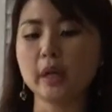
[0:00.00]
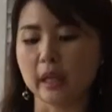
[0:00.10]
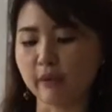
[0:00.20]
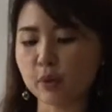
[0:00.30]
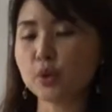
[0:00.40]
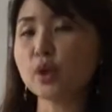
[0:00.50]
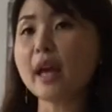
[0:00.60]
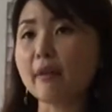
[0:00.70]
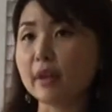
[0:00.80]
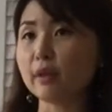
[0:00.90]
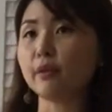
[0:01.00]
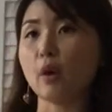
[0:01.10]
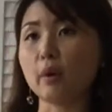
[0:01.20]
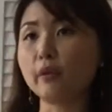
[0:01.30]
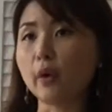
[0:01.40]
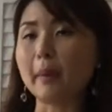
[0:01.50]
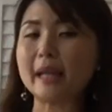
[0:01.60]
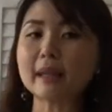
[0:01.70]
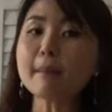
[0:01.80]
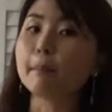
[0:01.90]
if you do not have any floral foam, I
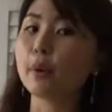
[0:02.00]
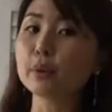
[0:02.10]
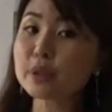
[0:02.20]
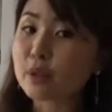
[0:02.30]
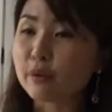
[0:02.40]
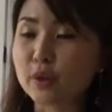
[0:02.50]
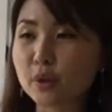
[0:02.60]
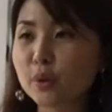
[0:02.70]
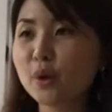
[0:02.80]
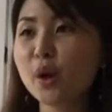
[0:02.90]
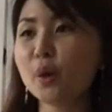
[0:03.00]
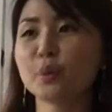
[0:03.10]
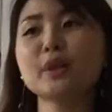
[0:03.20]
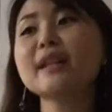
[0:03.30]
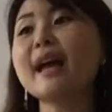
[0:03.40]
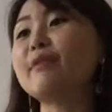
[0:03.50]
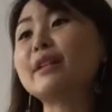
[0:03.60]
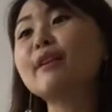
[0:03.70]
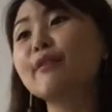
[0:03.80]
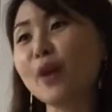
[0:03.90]
think most of you wouldn't have
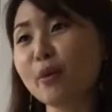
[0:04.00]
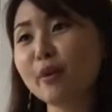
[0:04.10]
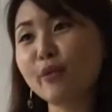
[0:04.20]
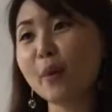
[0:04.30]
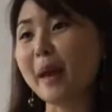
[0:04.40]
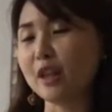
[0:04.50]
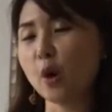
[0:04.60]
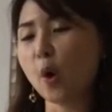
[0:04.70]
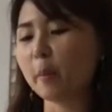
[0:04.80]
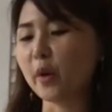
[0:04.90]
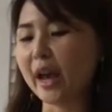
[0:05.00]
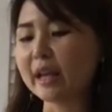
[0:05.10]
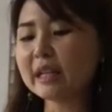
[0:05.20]
any floral foam at home, right?